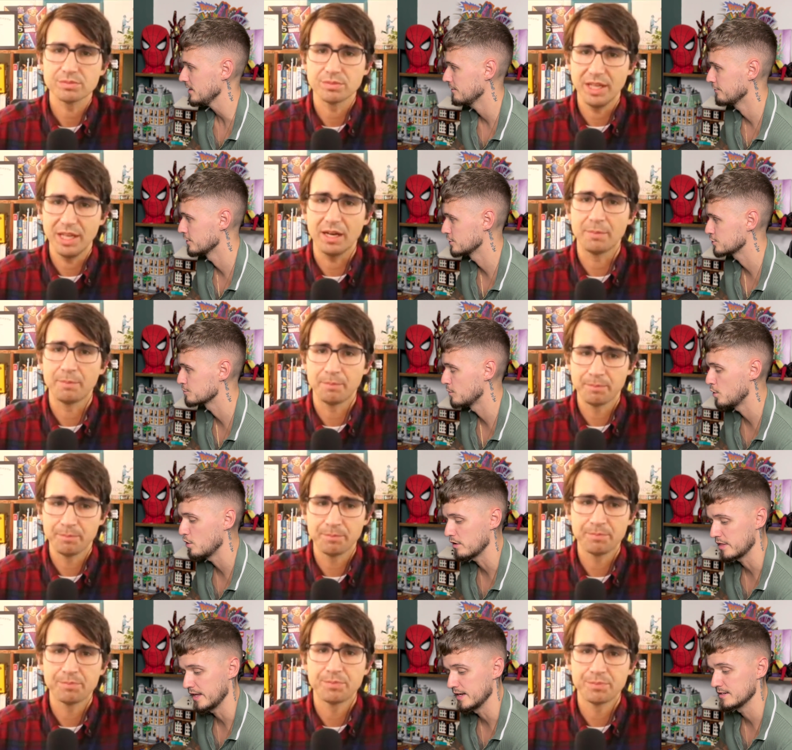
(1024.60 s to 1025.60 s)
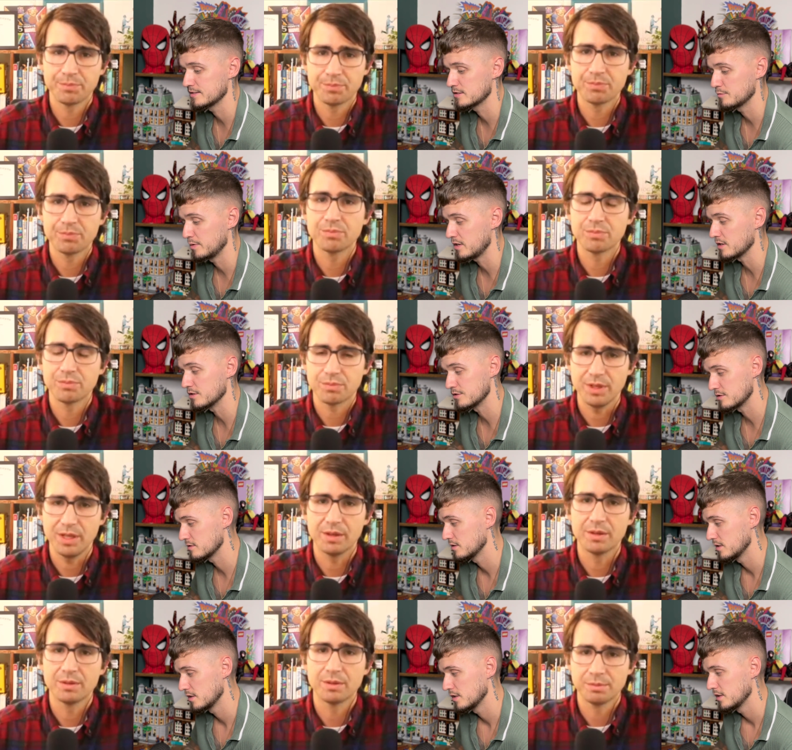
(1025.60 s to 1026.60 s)
Speaker 1: for the small things because
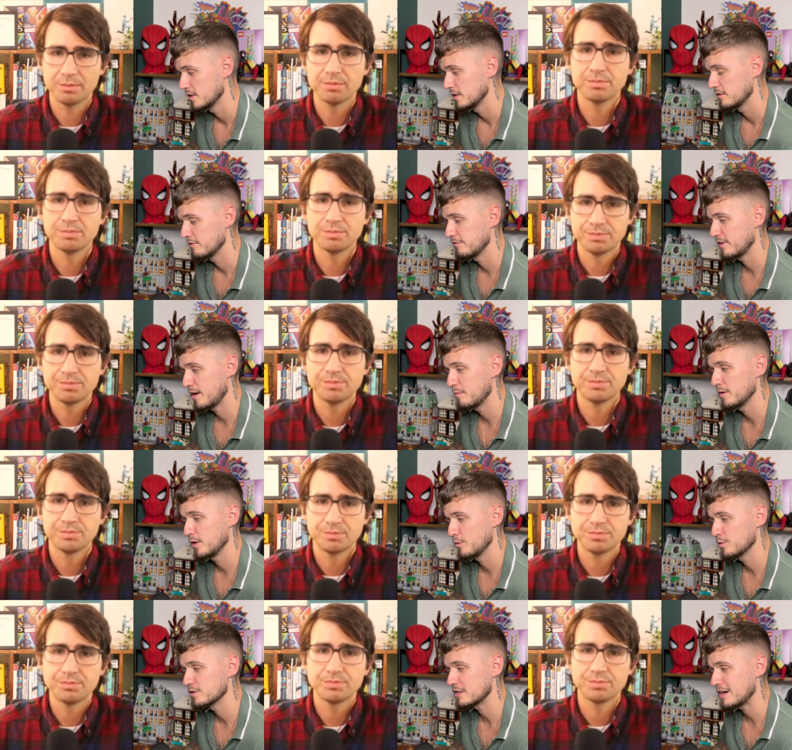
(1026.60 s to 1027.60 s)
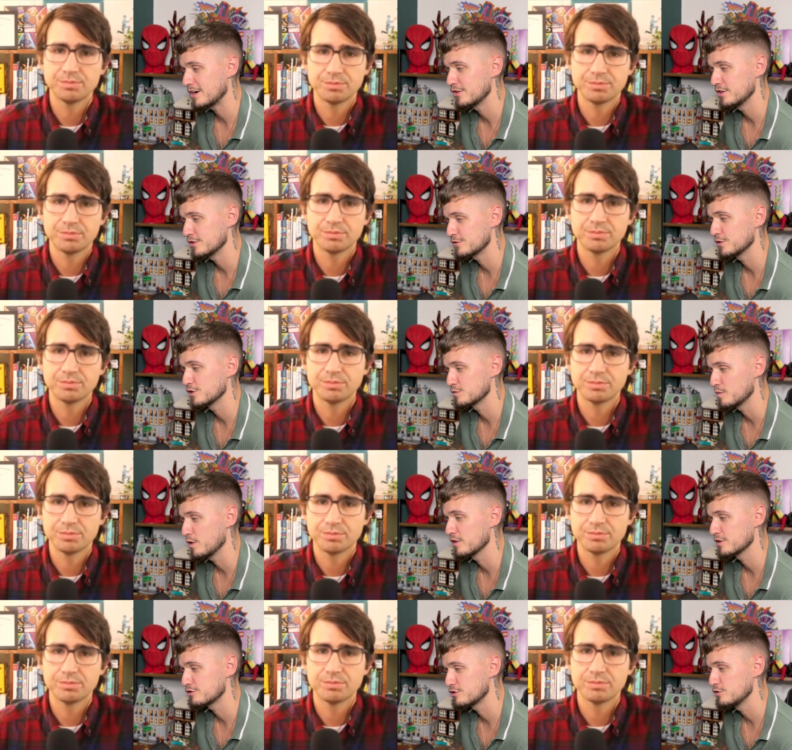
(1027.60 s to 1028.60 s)
family was hard on us for the small
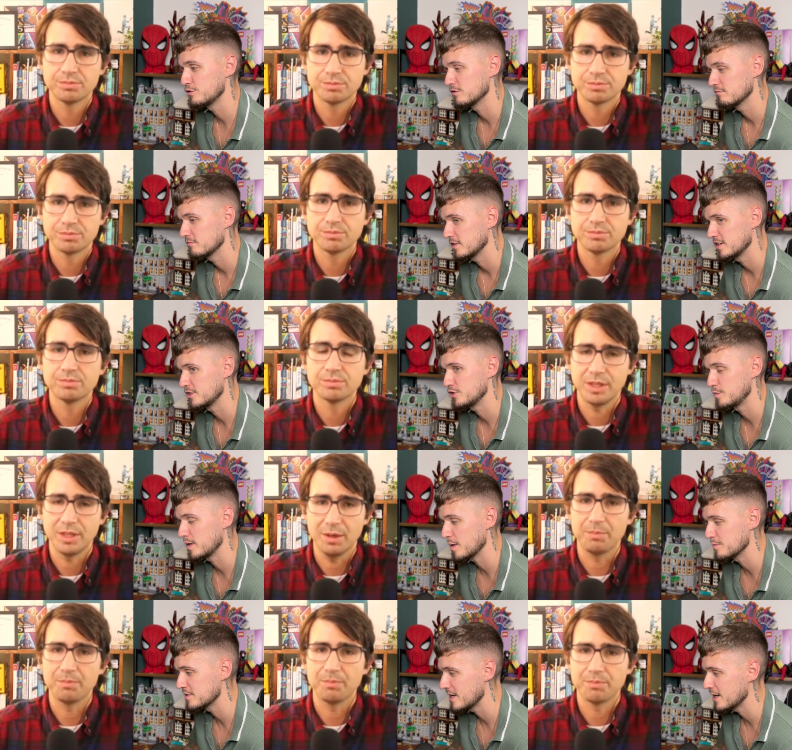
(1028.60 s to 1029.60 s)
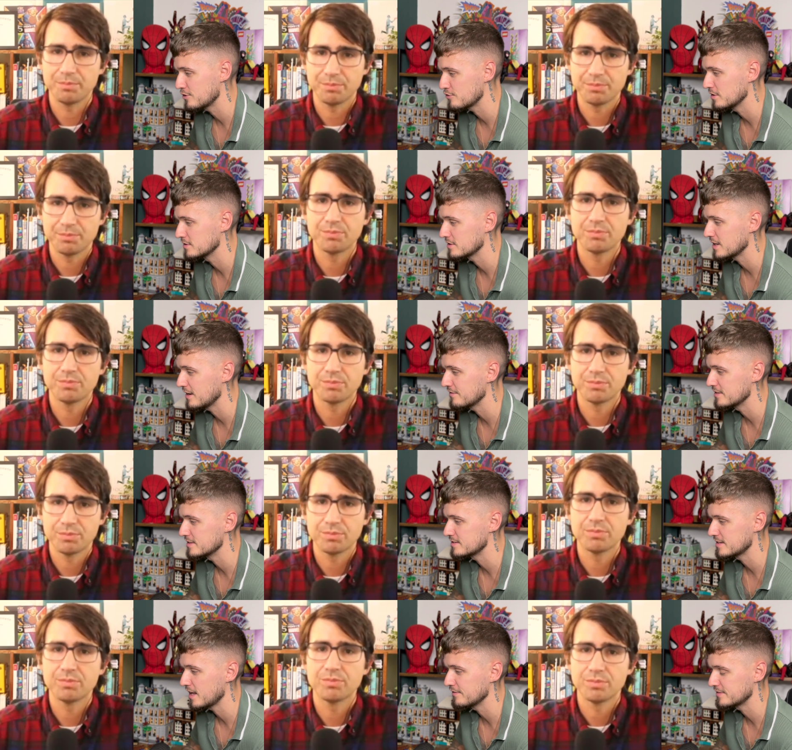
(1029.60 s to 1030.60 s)
things too and it just becomes natural to have
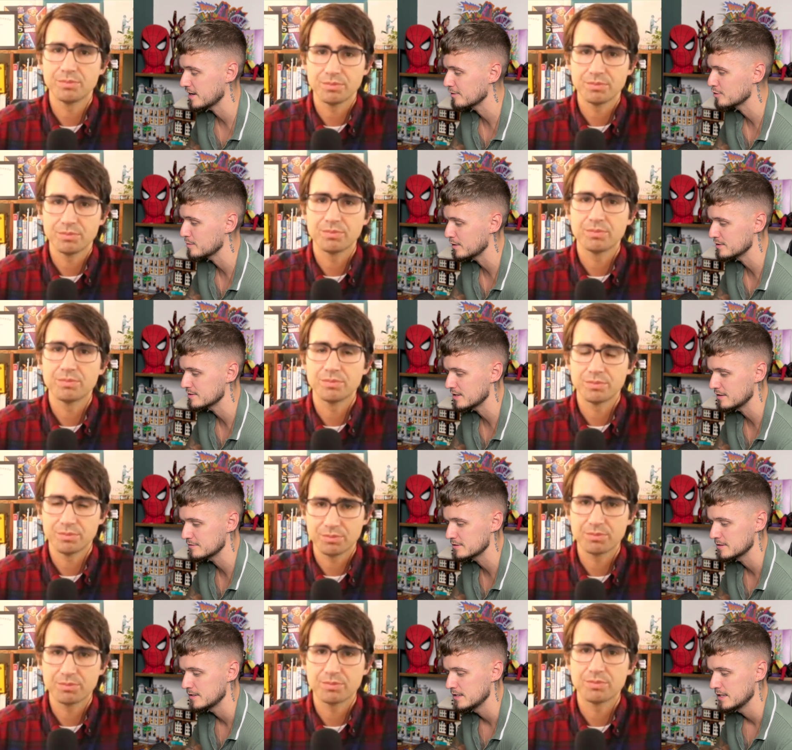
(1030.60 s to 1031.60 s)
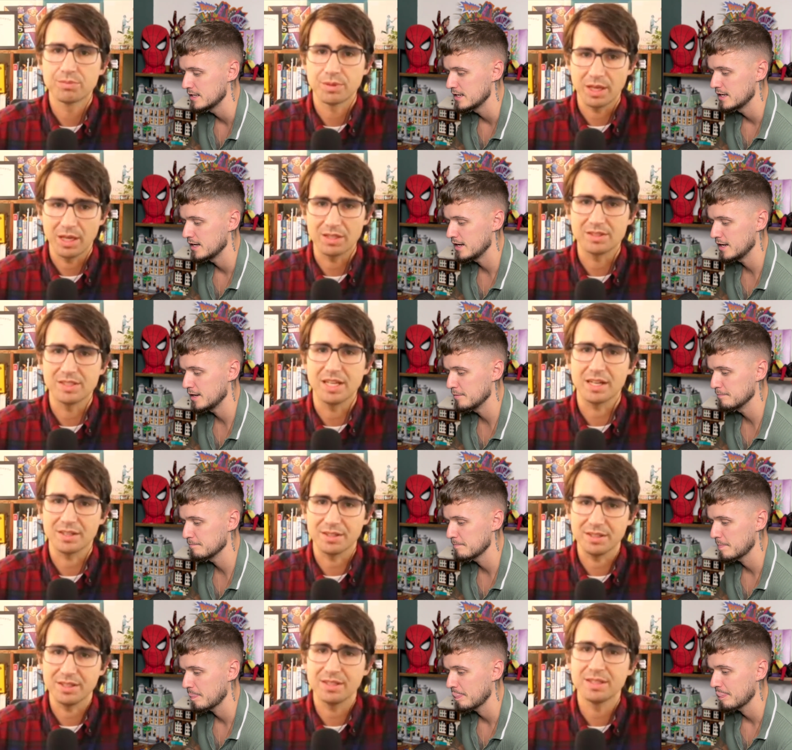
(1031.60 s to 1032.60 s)
this self-doubt about ourselves um,
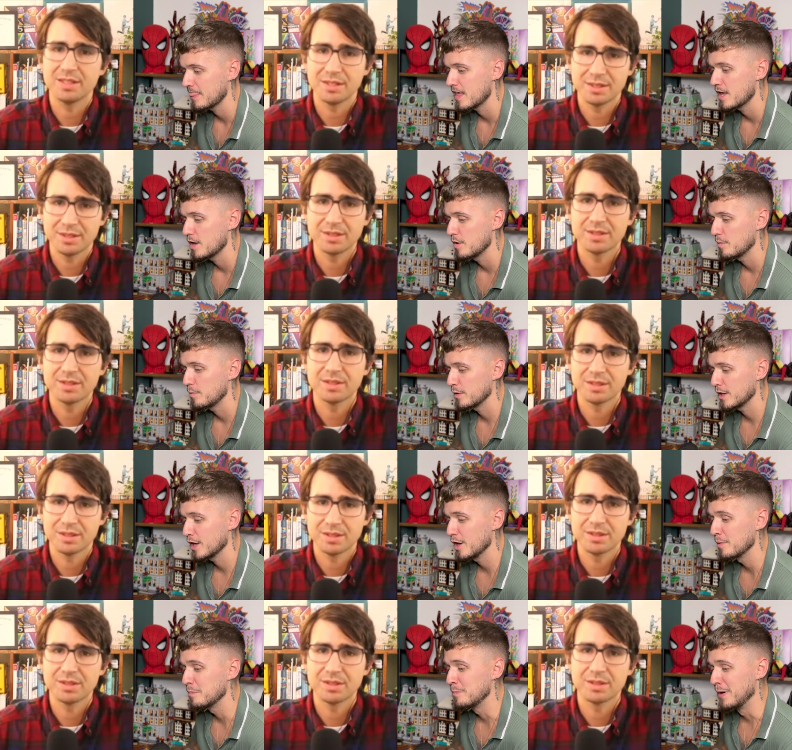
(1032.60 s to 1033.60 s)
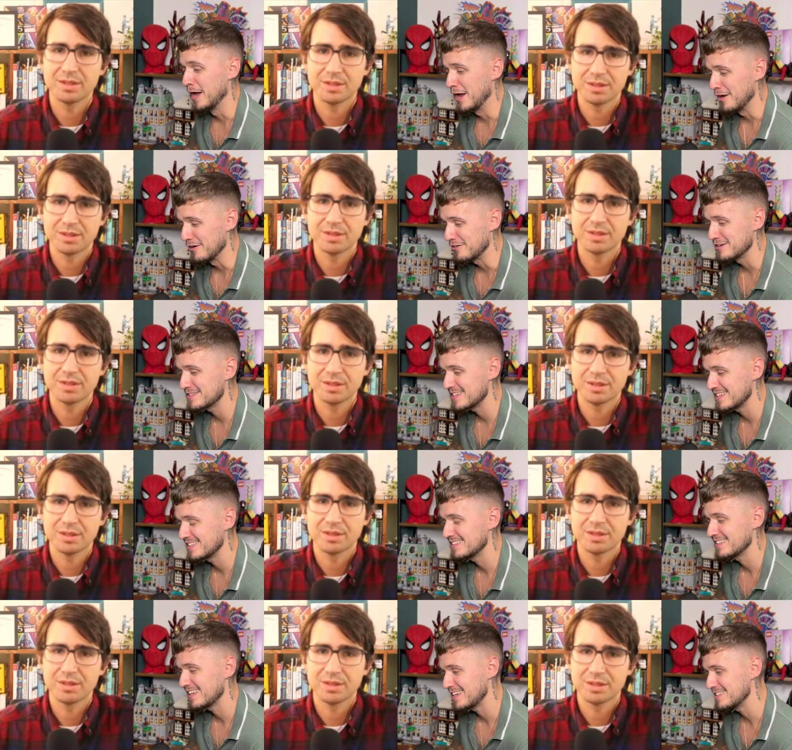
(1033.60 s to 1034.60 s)
exactly but yeah,
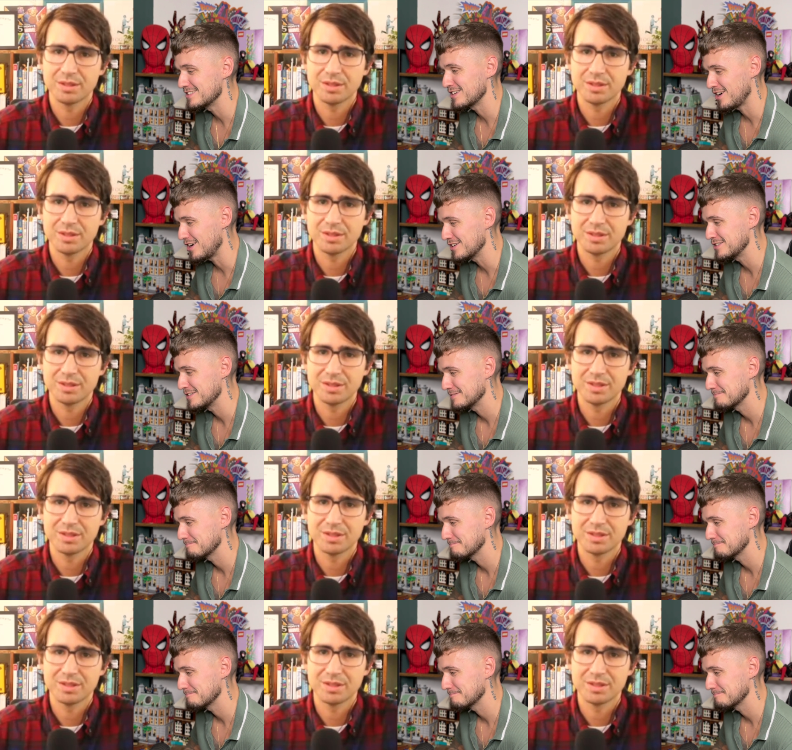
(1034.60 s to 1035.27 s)
parenting is hard.